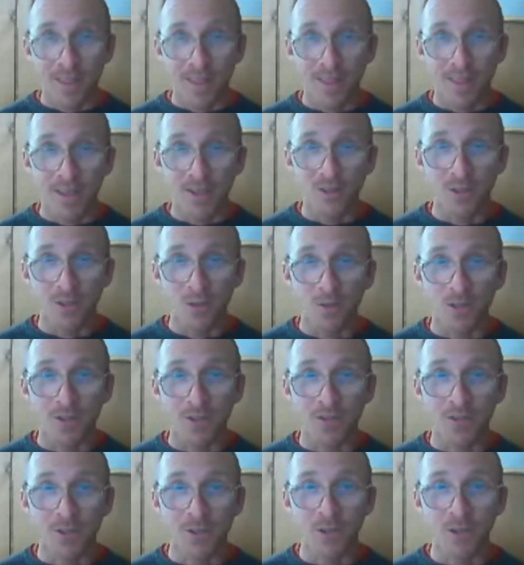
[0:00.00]
Thank you so
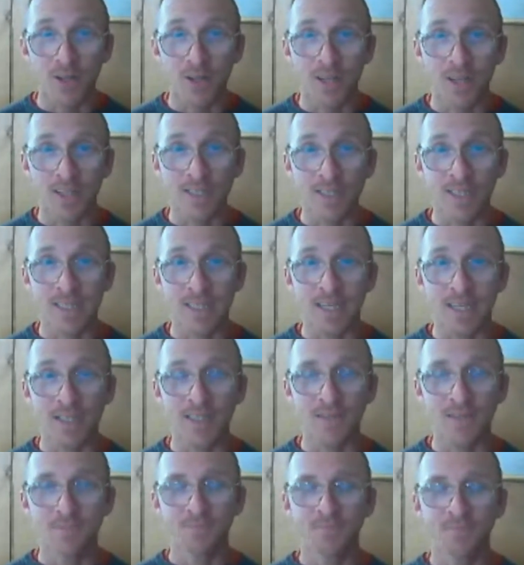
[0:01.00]
much for joining us,
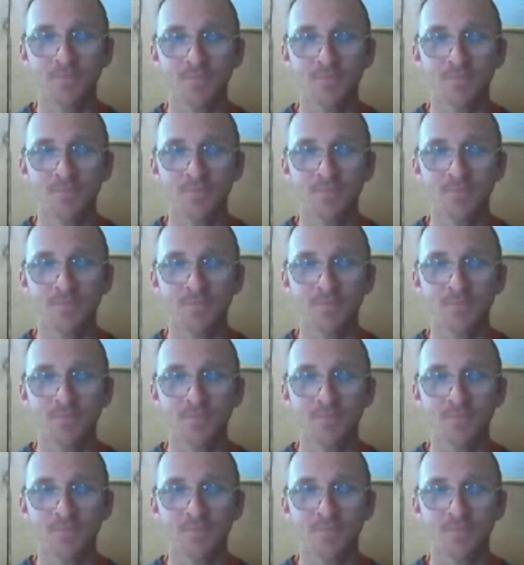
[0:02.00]
Jason.